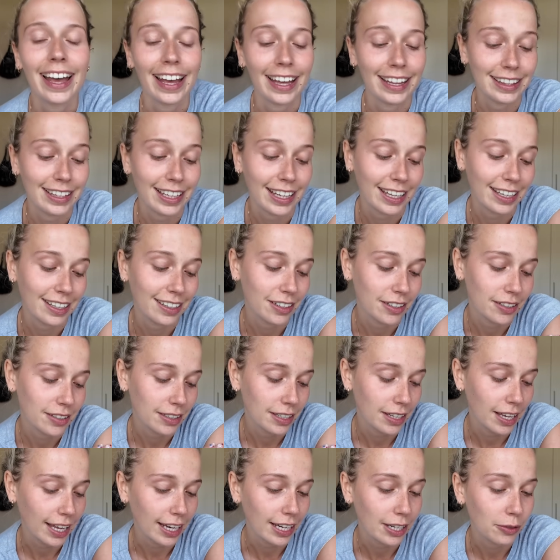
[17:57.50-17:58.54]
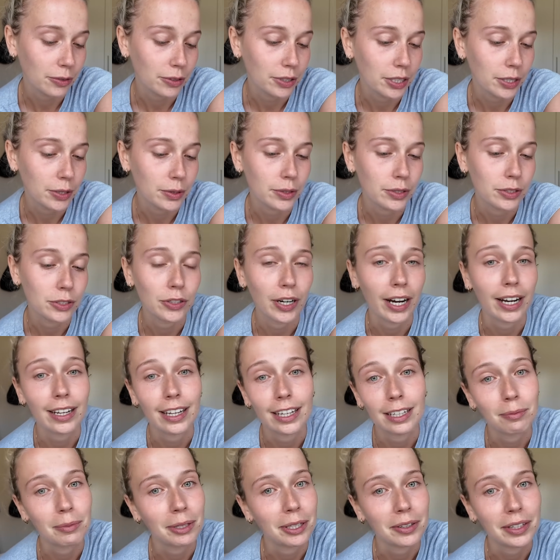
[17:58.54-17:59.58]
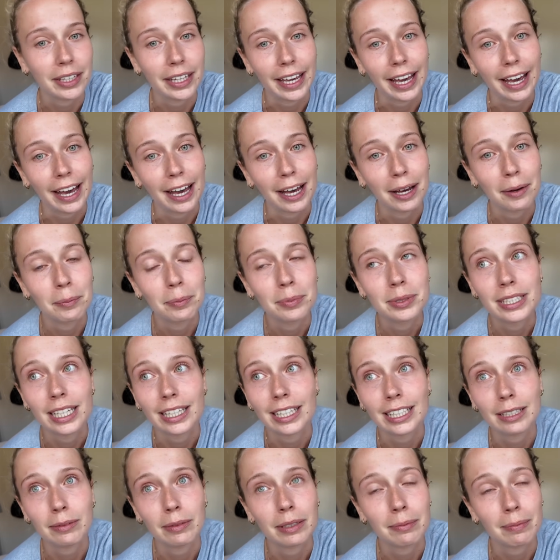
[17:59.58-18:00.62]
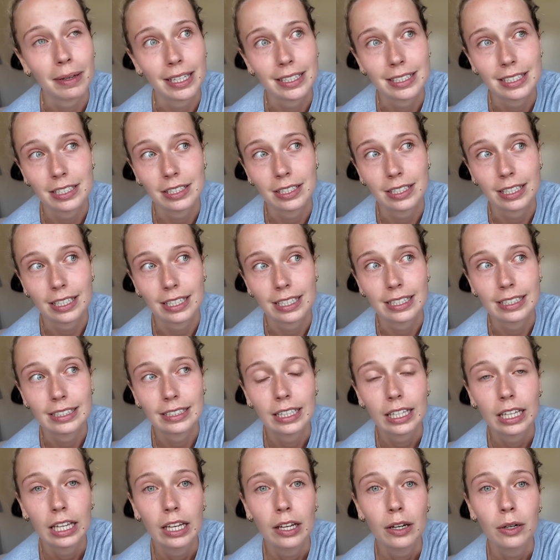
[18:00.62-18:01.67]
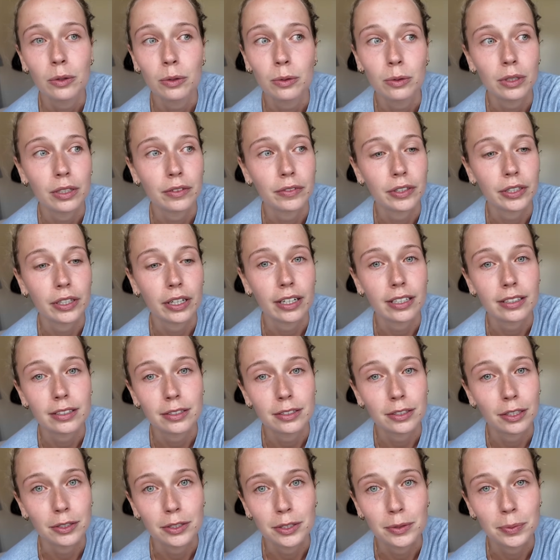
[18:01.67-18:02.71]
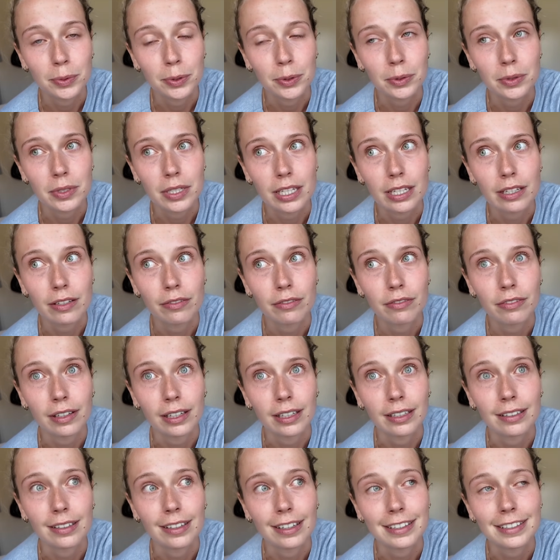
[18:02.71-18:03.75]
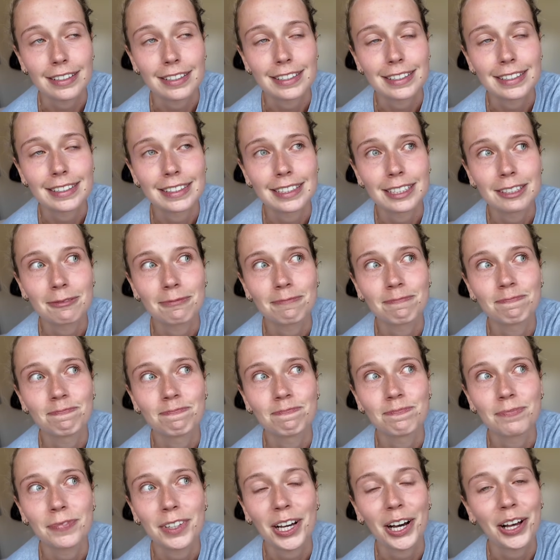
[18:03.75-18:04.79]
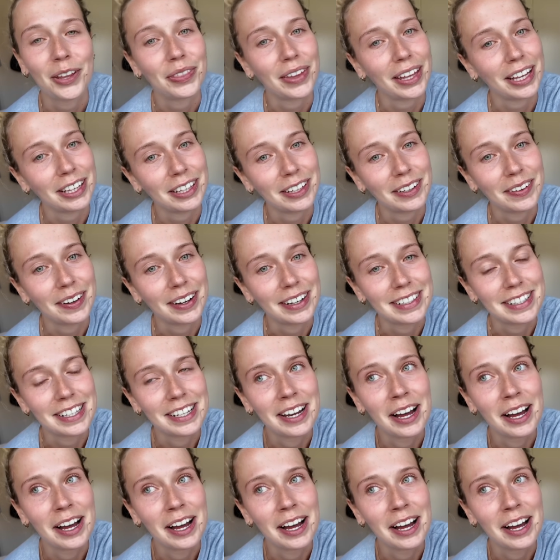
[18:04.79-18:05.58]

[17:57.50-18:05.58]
And then anyone who was tracking me on the app, sending me messages, all of you guys are so supportive, and I just can't thank you guys